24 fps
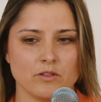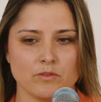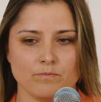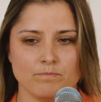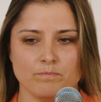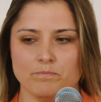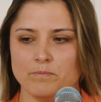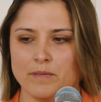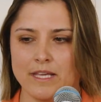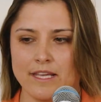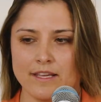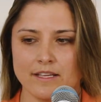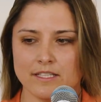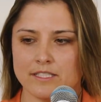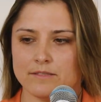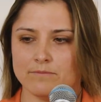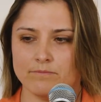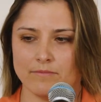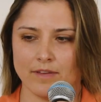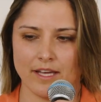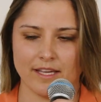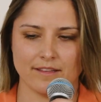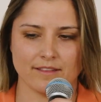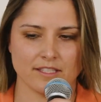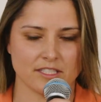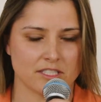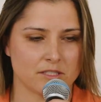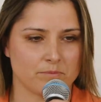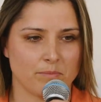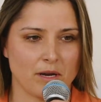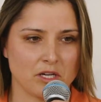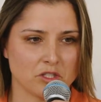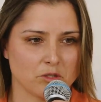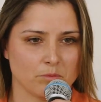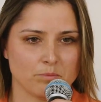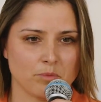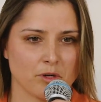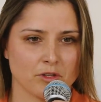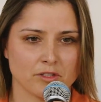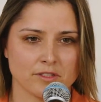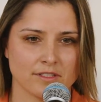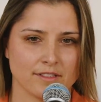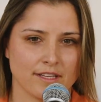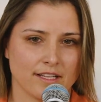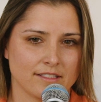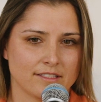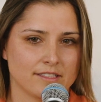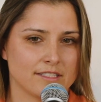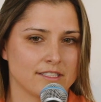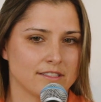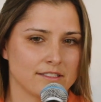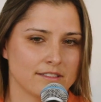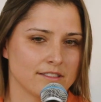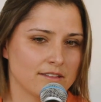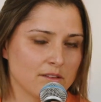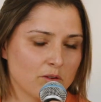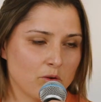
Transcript: be this special person that sits in